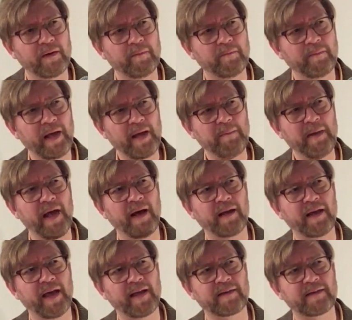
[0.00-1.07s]
Maybe I
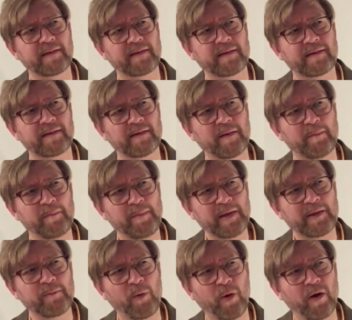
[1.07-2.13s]
get a
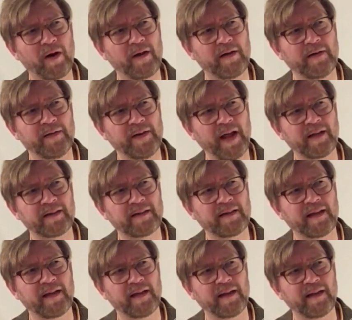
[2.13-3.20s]
bit more
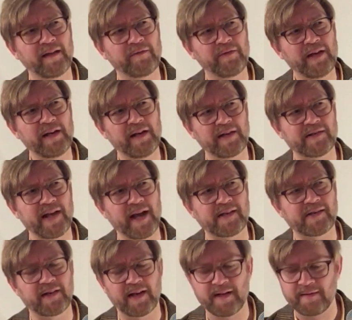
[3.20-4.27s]
nutty finish
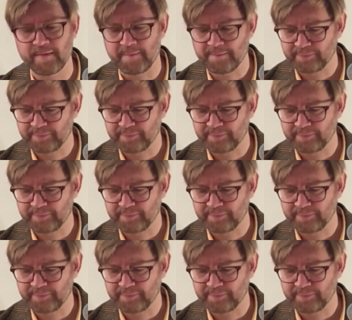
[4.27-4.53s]
actually.